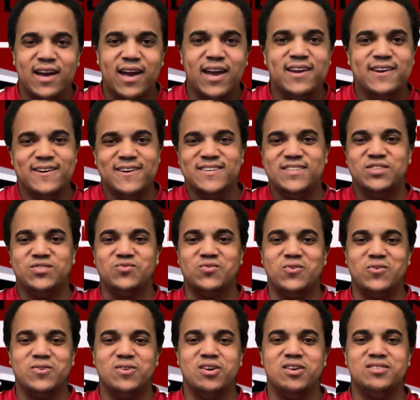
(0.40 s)
Hey guys, what's
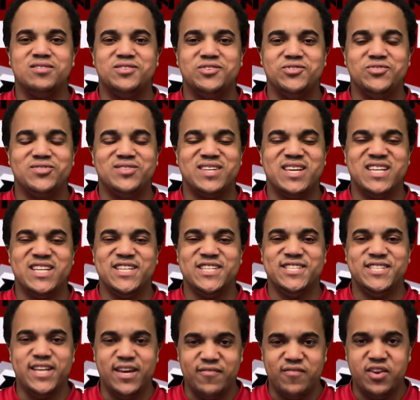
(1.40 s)
going on, dudes? It is
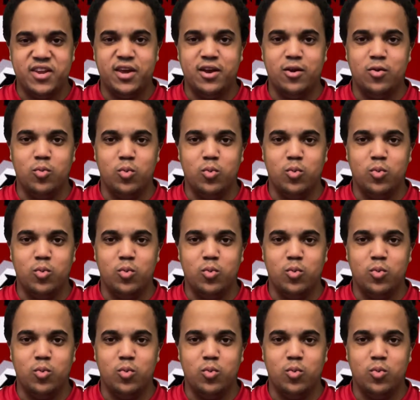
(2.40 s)
David here.